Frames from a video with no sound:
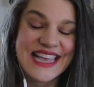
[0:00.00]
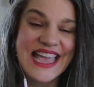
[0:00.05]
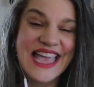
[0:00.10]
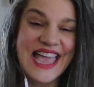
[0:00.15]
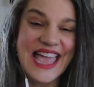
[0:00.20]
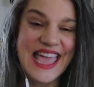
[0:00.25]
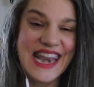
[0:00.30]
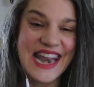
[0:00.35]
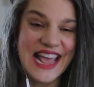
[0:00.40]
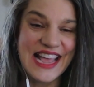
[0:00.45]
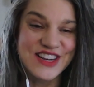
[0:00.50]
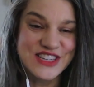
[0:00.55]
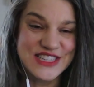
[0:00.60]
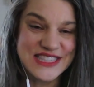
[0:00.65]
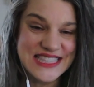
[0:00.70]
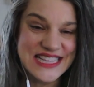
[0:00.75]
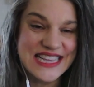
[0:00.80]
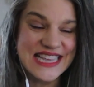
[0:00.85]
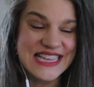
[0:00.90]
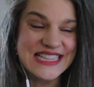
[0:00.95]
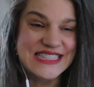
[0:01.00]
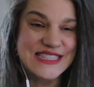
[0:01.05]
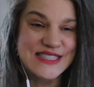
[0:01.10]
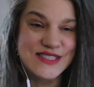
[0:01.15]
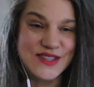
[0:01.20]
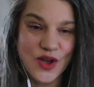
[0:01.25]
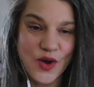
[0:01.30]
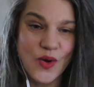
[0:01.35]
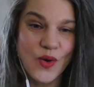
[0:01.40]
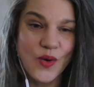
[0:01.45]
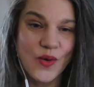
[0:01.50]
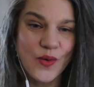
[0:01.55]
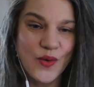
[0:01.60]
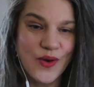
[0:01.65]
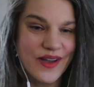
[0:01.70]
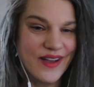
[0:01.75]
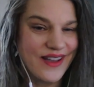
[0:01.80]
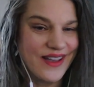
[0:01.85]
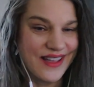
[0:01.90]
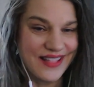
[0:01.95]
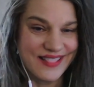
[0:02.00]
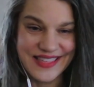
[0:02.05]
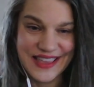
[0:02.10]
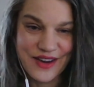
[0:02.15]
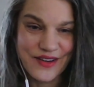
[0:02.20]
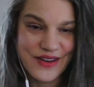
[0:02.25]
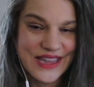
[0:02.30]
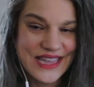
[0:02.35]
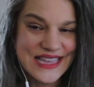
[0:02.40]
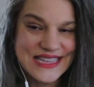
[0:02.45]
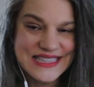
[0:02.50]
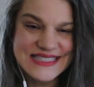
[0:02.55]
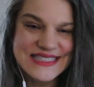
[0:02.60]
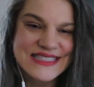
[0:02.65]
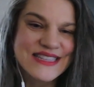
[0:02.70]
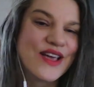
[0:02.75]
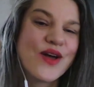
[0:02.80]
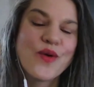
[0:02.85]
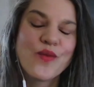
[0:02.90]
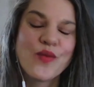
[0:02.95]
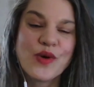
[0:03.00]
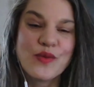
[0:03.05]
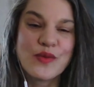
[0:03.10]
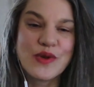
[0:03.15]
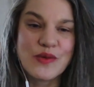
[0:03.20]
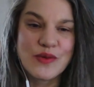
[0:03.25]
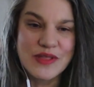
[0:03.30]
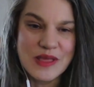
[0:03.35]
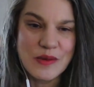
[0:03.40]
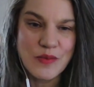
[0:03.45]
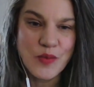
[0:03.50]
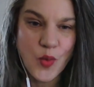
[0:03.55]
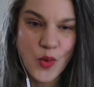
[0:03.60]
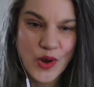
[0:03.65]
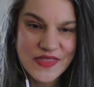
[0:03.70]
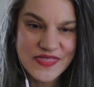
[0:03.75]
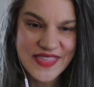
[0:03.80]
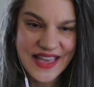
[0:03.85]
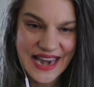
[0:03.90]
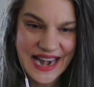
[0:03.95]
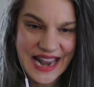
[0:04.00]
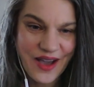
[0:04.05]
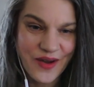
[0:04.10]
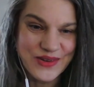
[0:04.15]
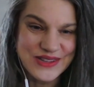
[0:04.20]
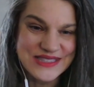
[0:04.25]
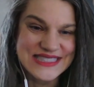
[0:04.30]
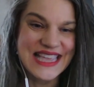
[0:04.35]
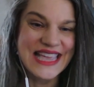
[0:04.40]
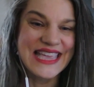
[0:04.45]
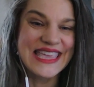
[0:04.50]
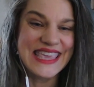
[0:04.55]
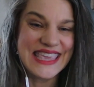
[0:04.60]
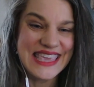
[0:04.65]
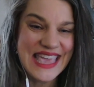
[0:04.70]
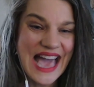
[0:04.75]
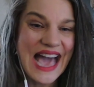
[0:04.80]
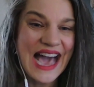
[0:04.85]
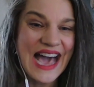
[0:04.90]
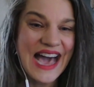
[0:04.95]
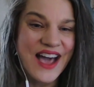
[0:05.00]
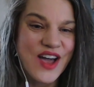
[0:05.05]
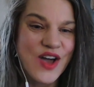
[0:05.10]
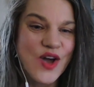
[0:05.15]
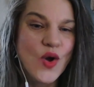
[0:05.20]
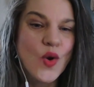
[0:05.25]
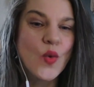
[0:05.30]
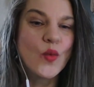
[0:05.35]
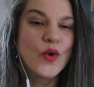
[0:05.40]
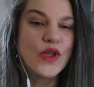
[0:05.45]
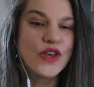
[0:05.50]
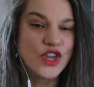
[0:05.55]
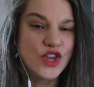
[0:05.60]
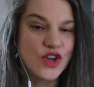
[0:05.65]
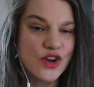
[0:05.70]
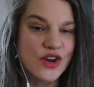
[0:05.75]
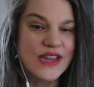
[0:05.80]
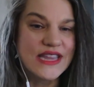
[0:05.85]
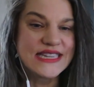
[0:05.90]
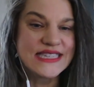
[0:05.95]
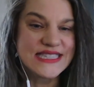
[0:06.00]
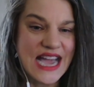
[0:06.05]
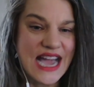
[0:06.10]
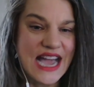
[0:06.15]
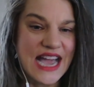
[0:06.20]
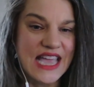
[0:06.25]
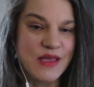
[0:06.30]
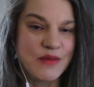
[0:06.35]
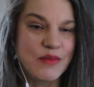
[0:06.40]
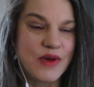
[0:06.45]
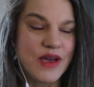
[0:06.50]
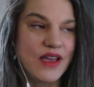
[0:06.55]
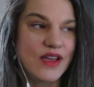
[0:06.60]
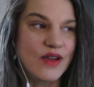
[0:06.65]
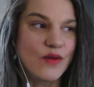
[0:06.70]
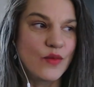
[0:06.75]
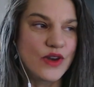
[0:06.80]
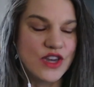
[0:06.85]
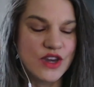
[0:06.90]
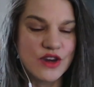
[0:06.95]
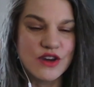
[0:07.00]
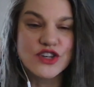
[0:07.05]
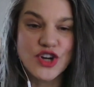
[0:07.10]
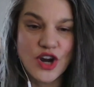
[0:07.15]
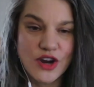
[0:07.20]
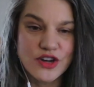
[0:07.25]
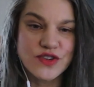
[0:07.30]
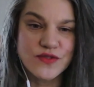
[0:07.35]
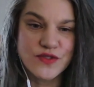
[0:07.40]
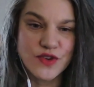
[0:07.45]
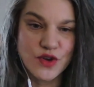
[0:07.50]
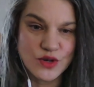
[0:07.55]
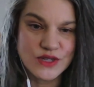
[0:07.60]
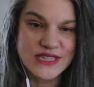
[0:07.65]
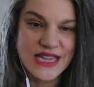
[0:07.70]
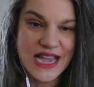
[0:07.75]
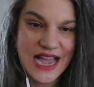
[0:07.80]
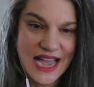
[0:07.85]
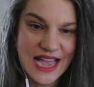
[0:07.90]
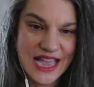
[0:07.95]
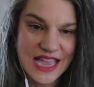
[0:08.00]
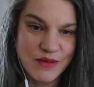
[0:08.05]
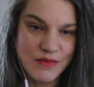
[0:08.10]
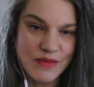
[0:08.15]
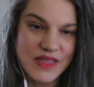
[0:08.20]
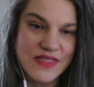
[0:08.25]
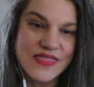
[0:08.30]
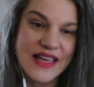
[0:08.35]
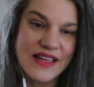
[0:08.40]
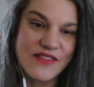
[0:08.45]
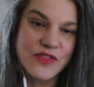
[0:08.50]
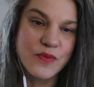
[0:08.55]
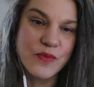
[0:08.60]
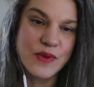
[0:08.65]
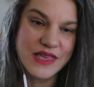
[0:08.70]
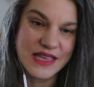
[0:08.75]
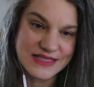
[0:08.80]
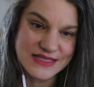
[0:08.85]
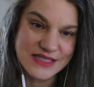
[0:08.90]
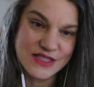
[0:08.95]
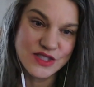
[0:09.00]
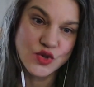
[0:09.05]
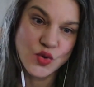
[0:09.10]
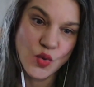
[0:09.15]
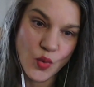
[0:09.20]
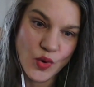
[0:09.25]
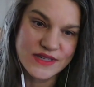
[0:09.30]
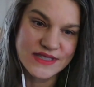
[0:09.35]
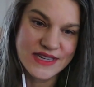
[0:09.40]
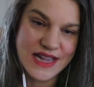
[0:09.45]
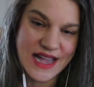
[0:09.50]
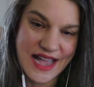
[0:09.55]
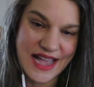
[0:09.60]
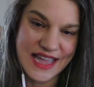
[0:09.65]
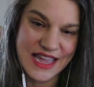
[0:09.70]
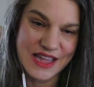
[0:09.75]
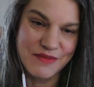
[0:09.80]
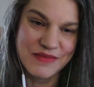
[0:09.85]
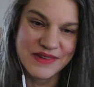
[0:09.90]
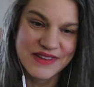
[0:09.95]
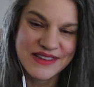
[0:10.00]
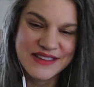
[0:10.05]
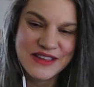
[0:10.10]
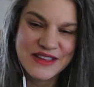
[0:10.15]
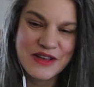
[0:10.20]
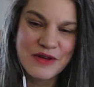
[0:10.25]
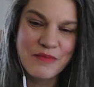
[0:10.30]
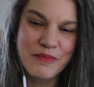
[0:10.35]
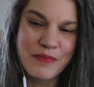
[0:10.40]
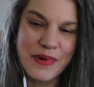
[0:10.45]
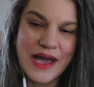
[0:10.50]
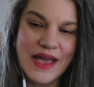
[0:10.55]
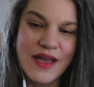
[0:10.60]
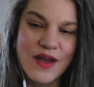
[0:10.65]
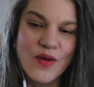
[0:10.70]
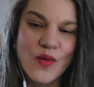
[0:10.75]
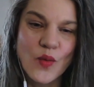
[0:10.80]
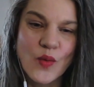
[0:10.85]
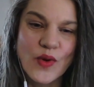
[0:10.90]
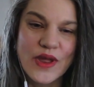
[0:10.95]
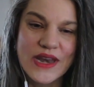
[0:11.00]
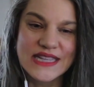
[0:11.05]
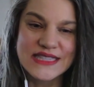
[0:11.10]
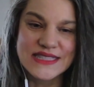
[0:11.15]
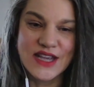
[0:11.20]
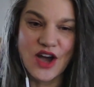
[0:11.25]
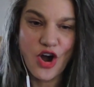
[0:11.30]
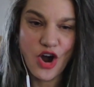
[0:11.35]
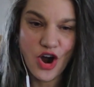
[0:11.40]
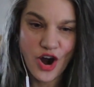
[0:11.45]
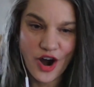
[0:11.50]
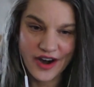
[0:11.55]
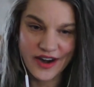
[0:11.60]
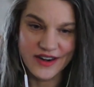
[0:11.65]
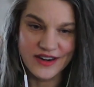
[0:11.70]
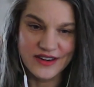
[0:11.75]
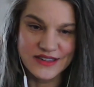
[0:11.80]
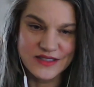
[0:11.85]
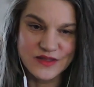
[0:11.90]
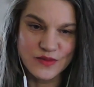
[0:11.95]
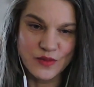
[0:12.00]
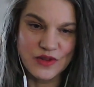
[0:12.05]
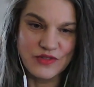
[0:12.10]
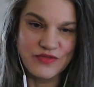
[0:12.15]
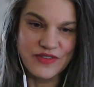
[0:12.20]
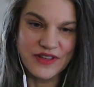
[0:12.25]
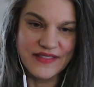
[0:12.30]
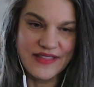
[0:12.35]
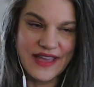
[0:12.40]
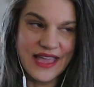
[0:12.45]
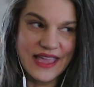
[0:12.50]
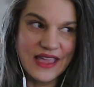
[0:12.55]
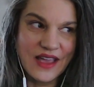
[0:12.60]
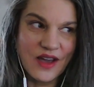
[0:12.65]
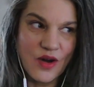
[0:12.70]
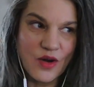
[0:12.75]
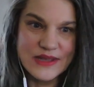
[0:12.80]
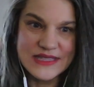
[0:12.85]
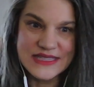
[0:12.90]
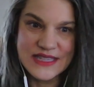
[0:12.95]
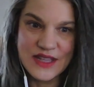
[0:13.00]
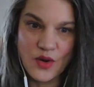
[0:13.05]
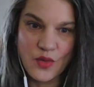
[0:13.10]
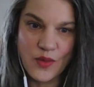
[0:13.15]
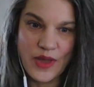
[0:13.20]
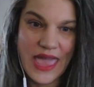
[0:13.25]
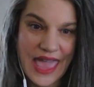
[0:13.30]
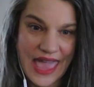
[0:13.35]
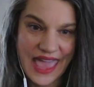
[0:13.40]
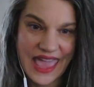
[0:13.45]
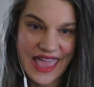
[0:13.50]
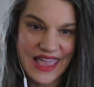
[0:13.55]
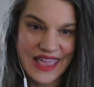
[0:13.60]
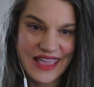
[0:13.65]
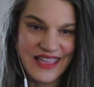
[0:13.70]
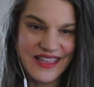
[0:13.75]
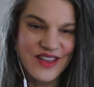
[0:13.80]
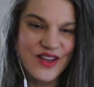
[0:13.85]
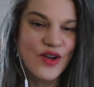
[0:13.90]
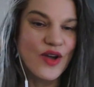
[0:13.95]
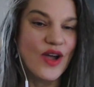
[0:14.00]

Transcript: And I just think it's so hilarious when we really point that out. It's like, yeah, when you're in charge of your time, that's because it's your time. But when it's ours, we feel like, oh, is it okay?